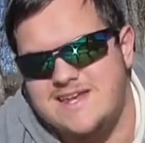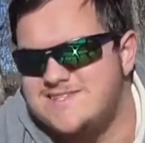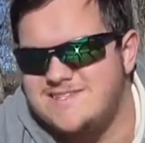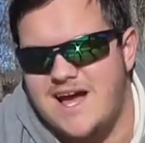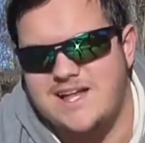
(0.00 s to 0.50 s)

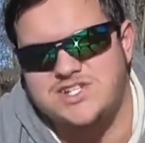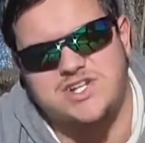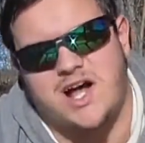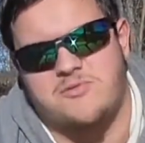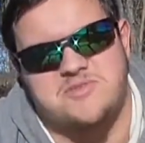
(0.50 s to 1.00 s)
is not
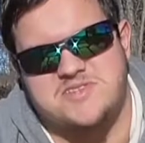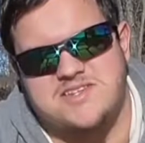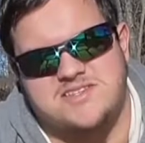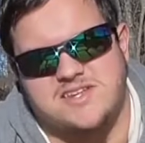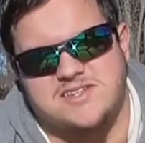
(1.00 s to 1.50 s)
shock
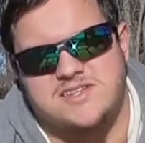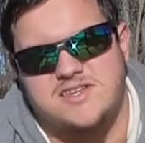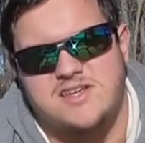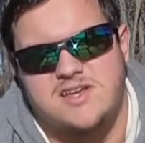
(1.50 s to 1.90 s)
resistant.